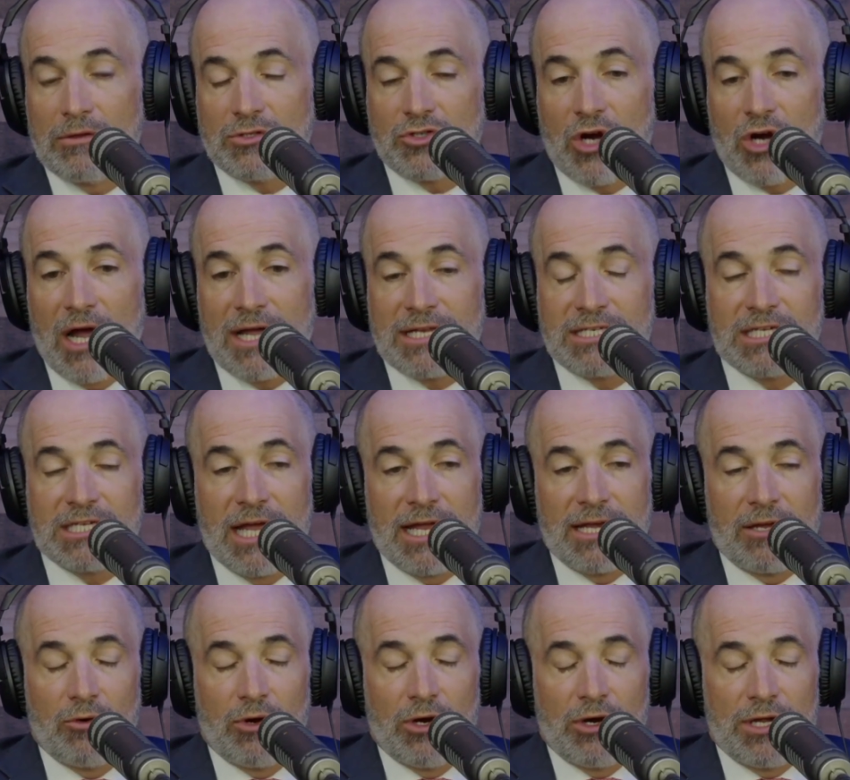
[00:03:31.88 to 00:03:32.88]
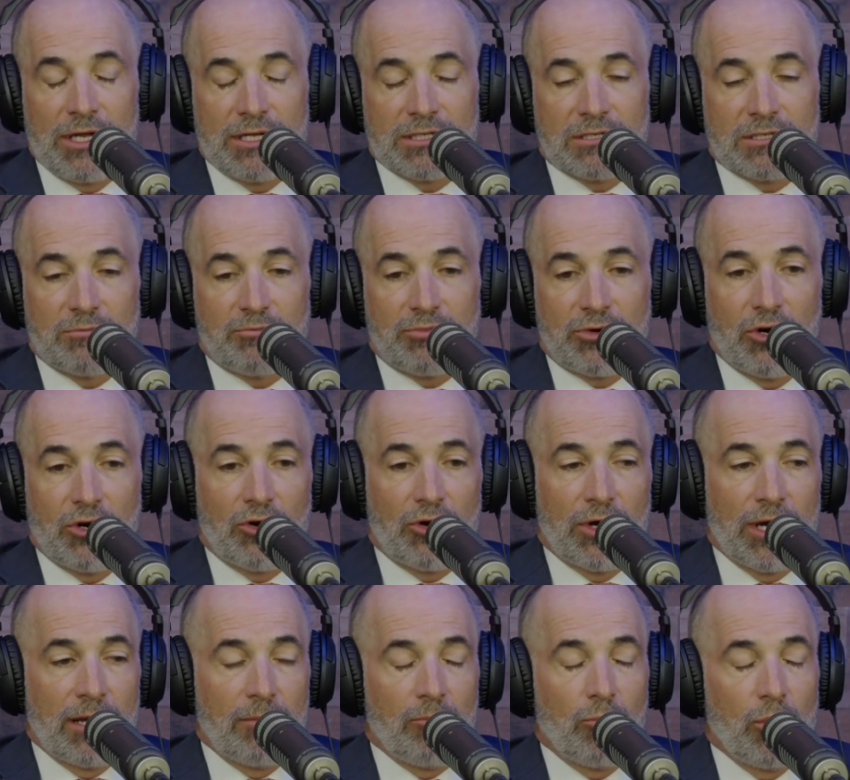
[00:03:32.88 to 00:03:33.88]
Dry January is a
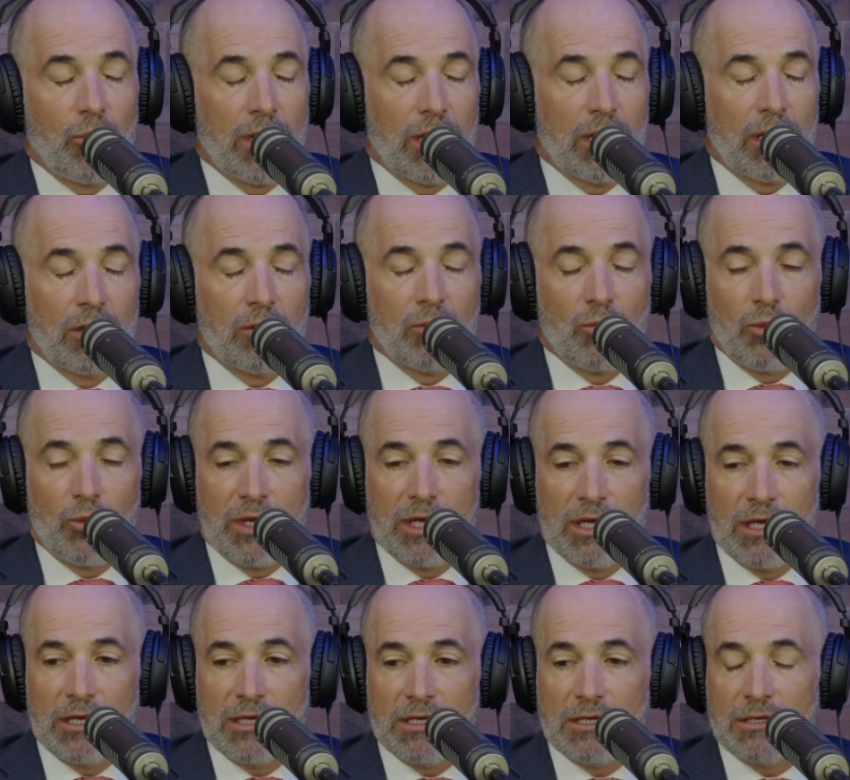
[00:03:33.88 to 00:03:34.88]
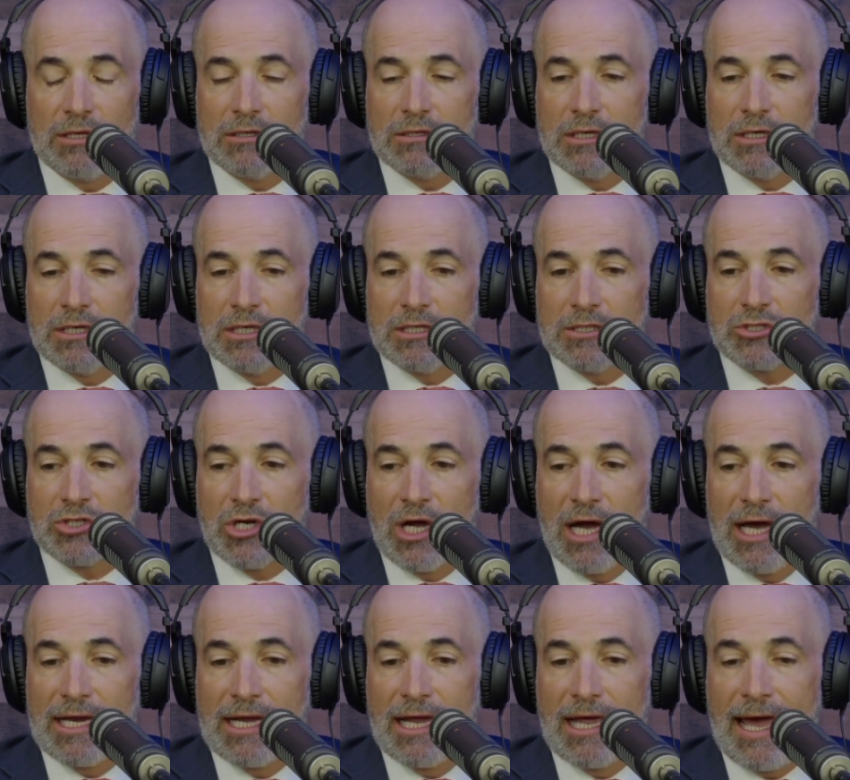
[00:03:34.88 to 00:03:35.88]
program where we
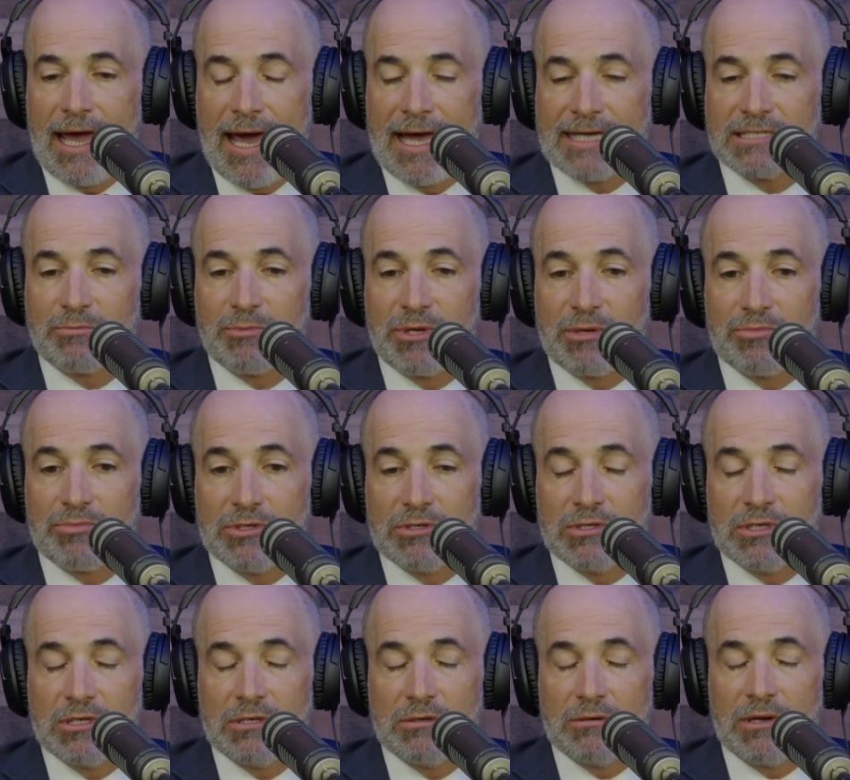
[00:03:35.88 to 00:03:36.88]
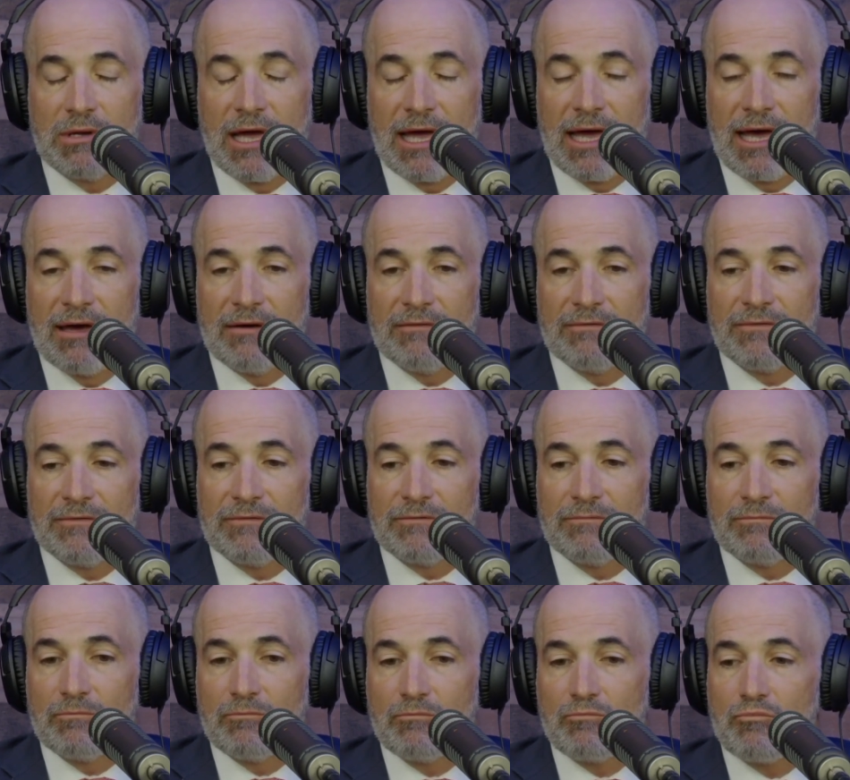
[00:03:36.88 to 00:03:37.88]
try to ask people to
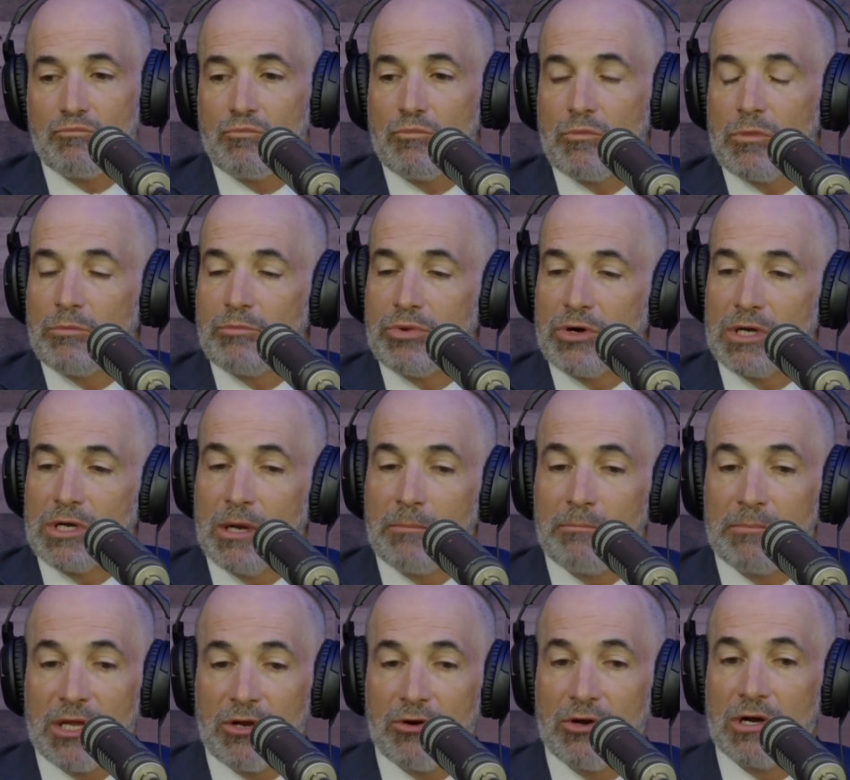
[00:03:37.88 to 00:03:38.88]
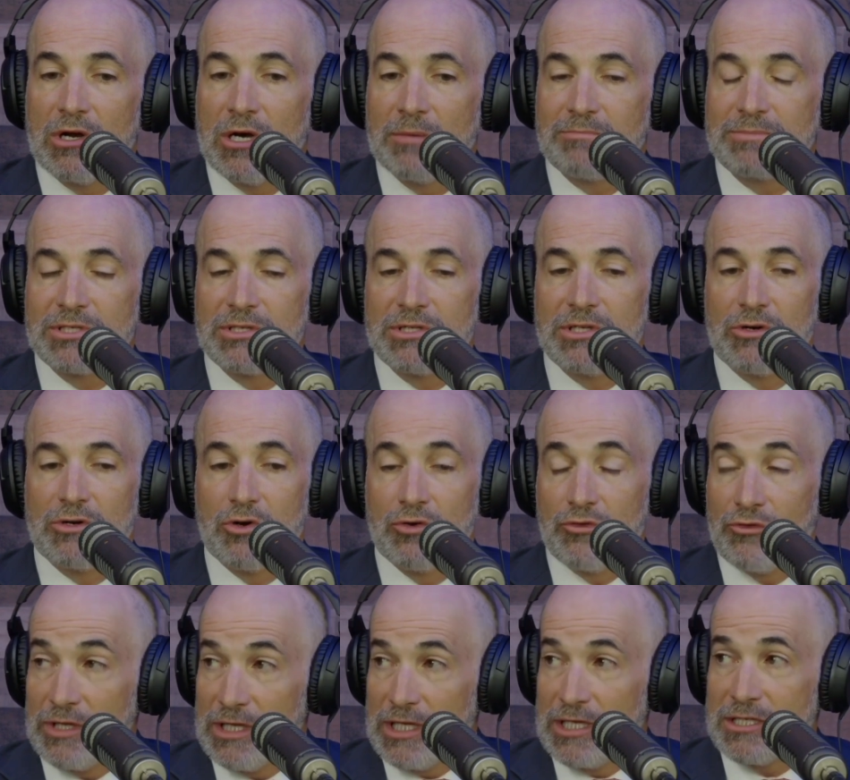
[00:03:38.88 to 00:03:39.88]
put a mirror up to their
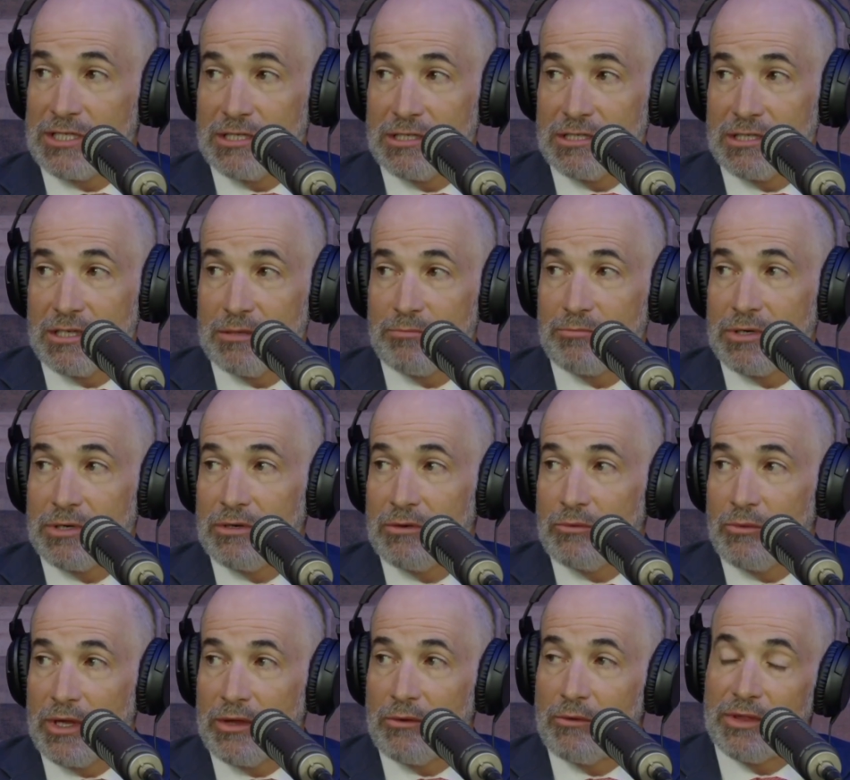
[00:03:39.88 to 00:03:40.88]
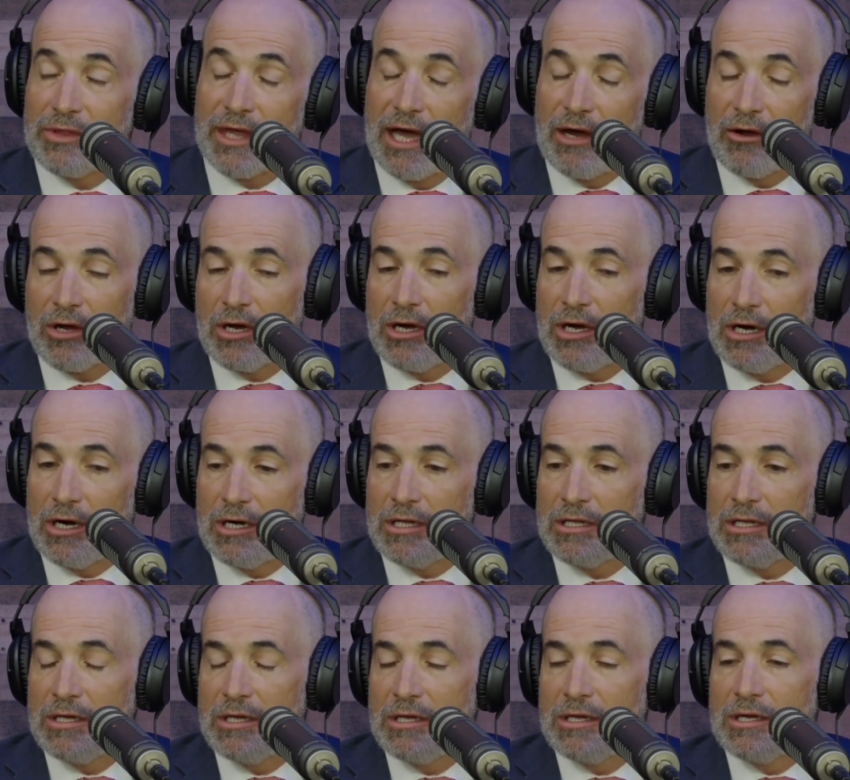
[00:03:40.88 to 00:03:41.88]
own relationship with
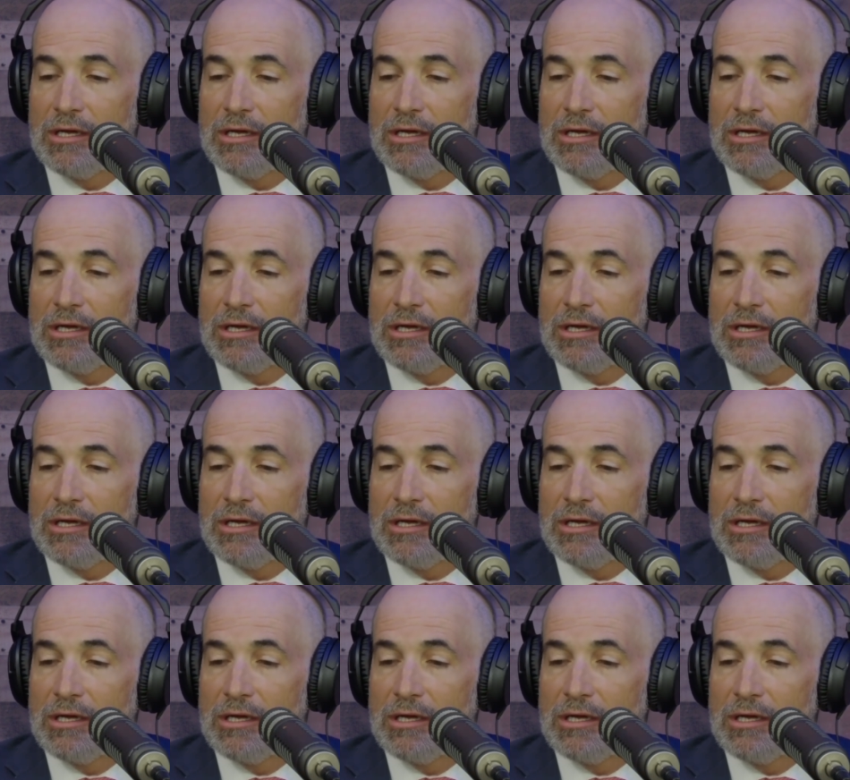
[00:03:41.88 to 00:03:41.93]
alcohol.